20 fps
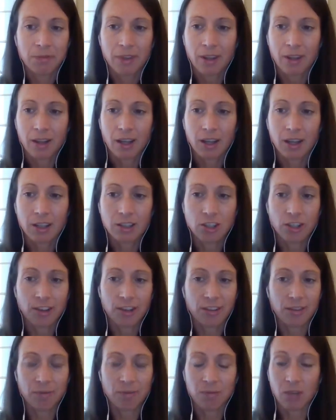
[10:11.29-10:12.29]
And it
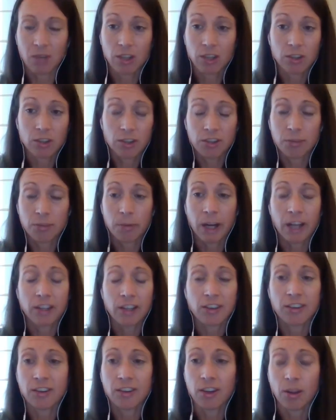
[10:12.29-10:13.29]
just, it
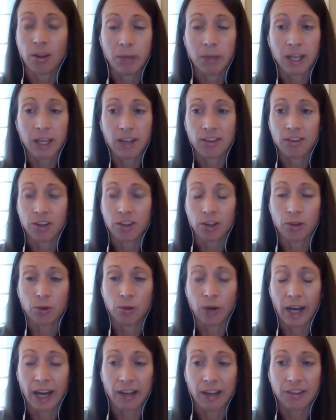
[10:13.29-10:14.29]
responds to the pace you
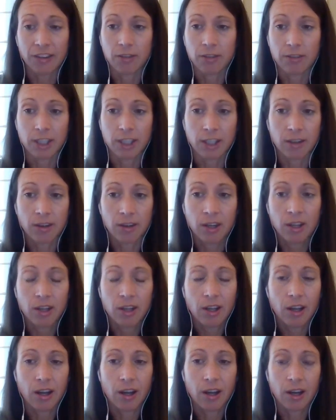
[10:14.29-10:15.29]
ask of it.
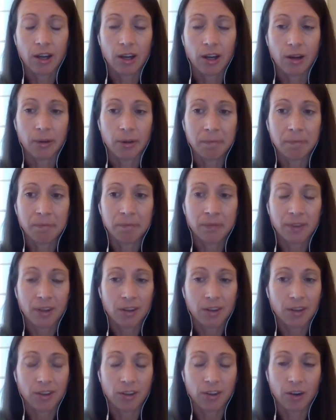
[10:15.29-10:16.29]

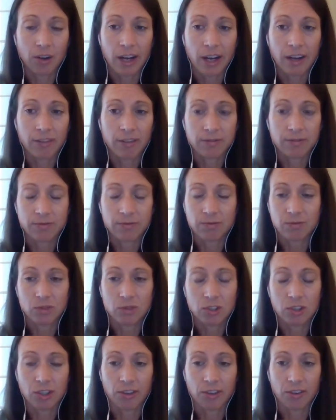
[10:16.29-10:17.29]
So I've
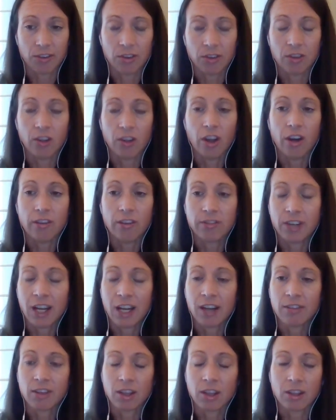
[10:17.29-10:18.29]
just loved
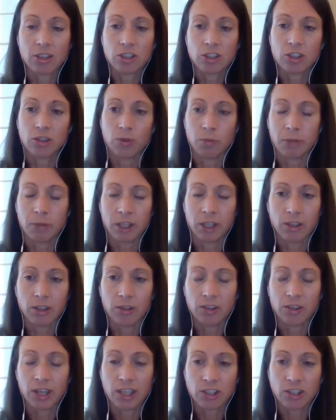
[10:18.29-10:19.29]
having this shoe in my
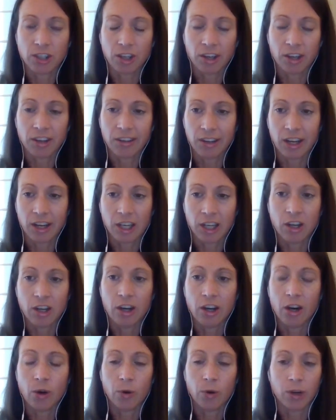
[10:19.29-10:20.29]
rotation because I
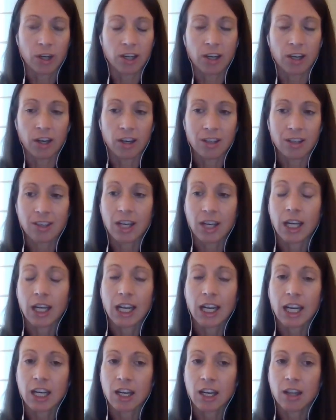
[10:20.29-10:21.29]
know it can take
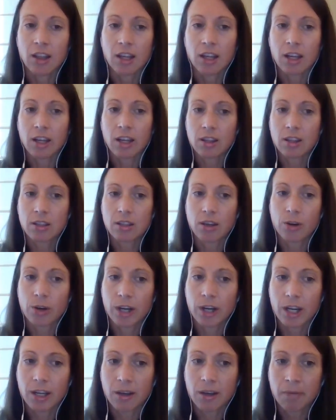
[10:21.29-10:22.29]
anything I throw
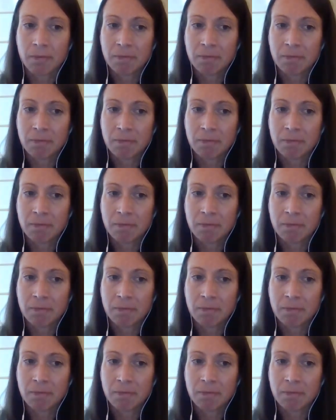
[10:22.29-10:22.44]
at it.